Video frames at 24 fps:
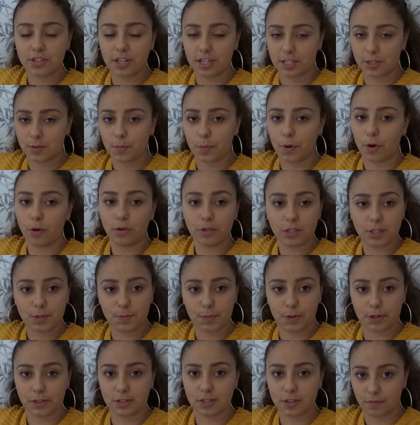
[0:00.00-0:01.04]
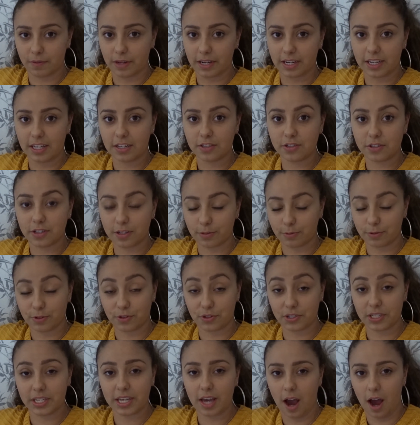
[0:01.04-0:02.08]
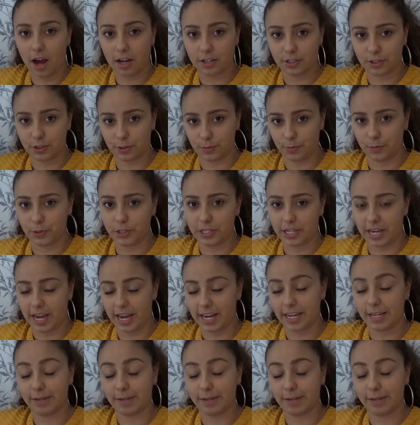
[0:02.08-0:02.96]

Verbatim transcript: They only spoke Slovenian, so it was really hard to communicate.